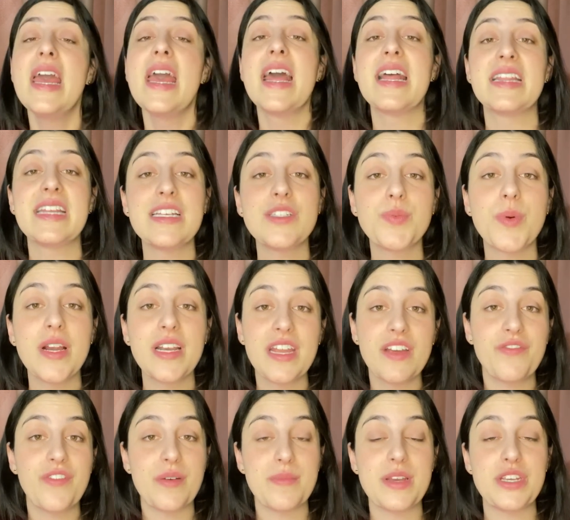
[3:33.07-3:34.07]
And this is the
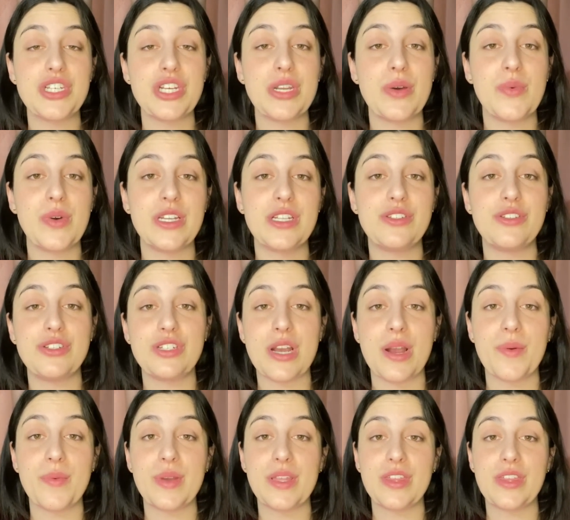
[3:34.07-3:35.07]
information I wanted to
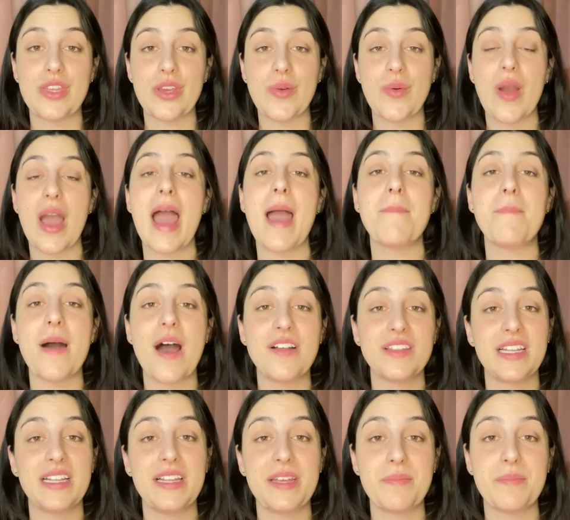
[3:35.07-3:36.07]
share with you
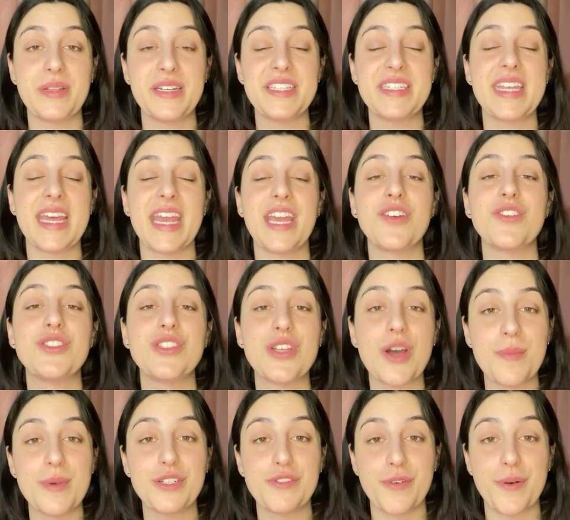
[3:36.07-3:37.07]
about the Leanbliss. Thank you
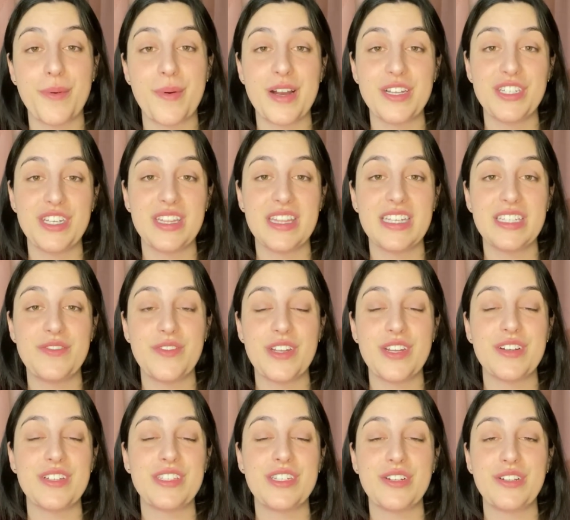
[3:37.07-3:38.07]
so much for watching this
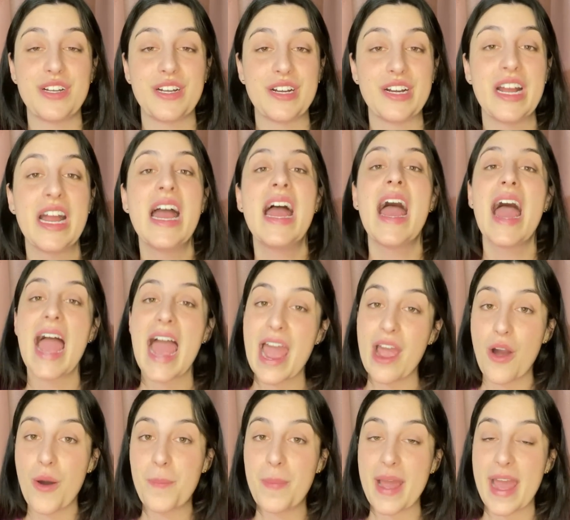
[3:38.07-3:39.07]
video until here.
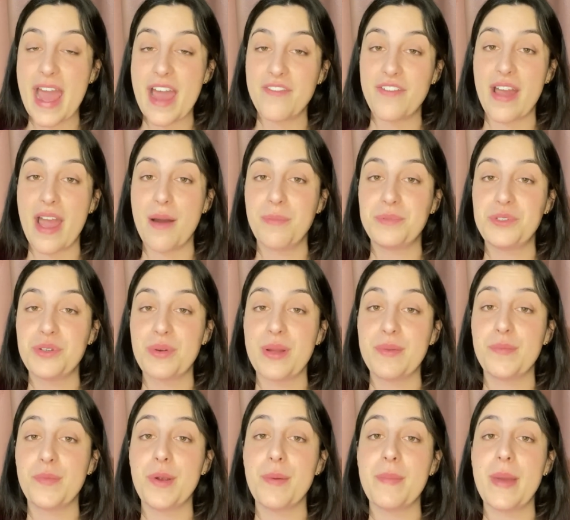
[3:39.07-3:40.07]
I hope I have helped you.
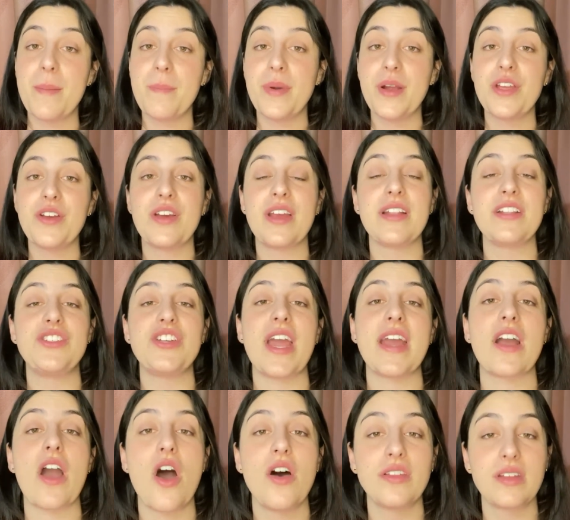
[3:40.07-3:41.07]
And remember, you can
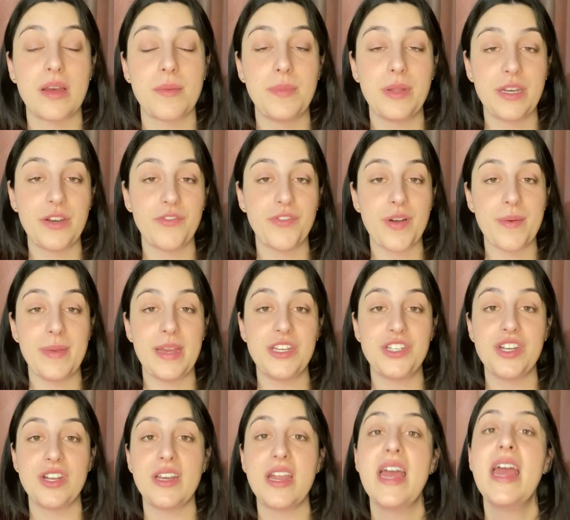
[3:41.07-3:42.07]
check all the complete
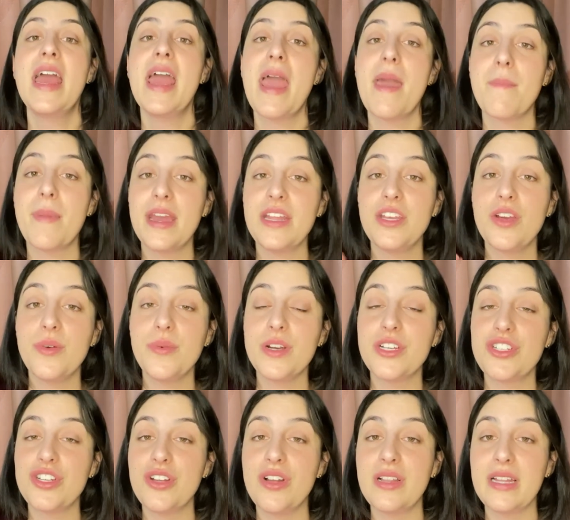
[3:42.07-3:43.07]
information and buy the
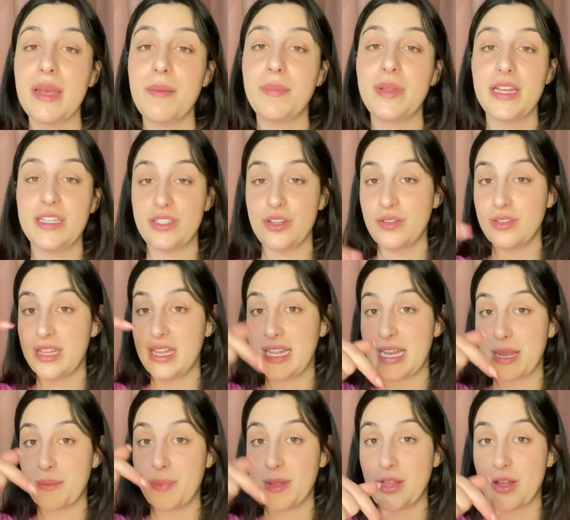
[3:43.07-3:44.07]
original Leanbliss on the
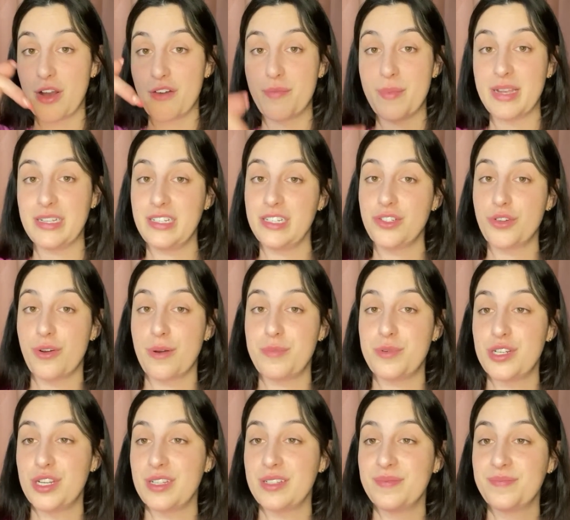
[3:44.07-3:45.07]
link below of my
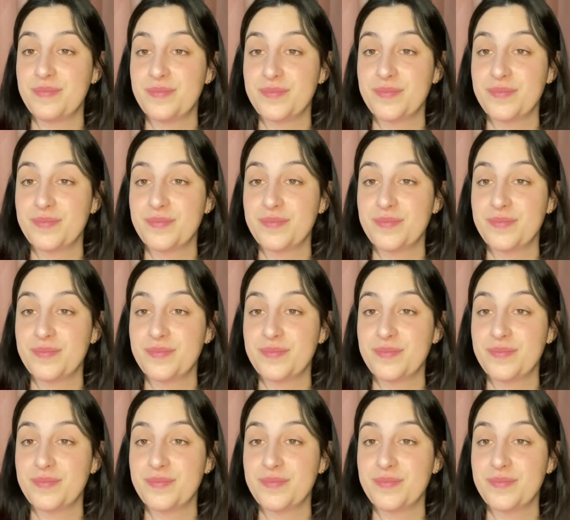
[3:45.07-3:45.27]
description.